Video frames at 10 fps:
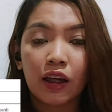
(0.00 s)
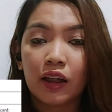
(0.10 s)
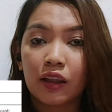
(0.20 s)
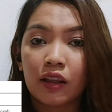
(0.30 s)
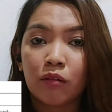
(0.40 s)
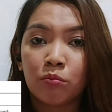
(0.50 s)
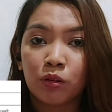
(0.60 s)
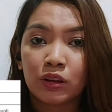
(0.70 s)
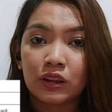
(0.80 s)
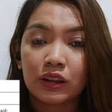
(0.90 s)
I think
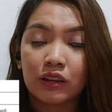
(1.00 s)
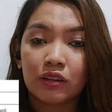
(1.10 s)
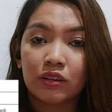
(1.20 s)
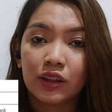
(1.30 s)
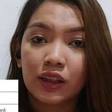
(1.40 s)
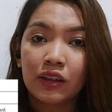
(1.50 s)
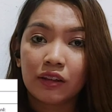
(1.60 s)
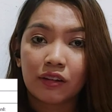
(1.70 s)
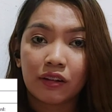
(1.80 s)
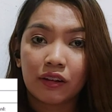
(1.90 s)
most in the
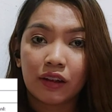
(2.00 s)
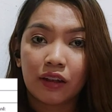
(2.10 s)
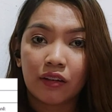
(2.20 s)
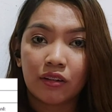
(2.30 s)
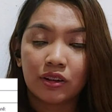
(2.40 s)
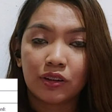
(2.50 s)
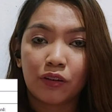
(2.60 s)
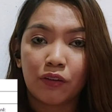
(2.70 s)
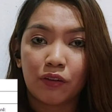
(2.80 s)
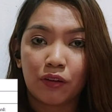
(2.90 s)
Schengen area has
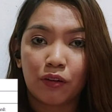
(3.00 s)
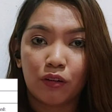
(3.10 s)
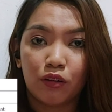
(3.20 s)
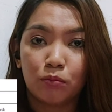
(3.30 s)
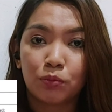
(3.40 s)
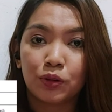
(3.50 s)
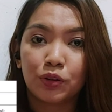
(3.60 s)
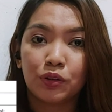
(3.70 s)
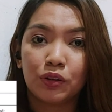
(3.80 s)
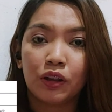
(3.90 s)
their own
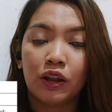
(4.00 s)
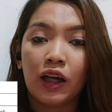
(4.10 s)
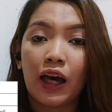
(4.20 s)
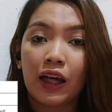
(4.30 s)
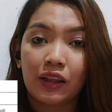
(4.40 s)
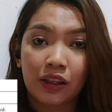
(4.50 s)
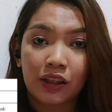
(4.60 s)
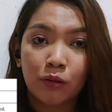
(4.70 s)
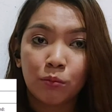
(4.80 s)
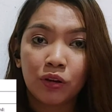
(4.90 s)
personal
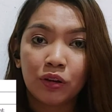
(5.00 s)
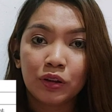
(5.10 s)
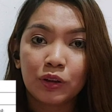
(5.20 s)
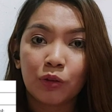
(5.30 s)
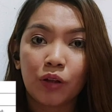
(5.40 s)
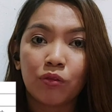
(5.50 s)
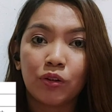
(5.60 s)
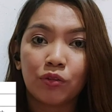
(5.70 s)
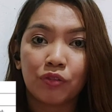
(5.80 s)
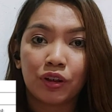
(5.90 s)
ID number, so I
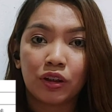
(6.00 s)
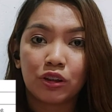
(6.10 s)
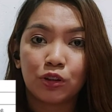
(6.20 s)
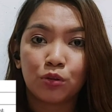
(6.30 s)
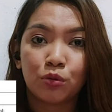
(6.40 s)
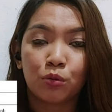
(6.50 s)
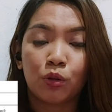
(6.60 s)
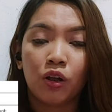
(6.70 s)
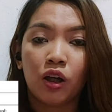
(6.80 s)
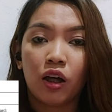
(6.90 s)
would advise
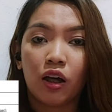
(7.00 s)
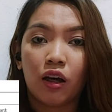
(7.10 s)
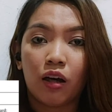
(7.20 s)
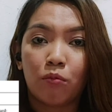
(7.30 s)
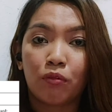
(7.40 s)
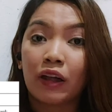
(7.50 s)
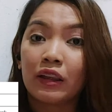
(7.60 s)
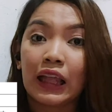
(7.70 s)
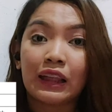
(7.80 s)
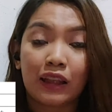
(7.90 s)
to
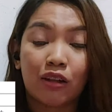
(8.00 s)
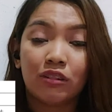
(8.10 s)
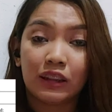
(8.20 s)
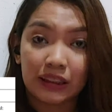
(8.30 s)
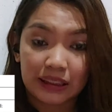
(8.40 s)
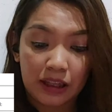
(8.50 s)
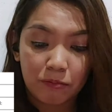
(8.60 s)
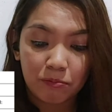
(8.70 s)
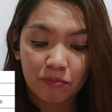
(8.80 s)
write that down instead.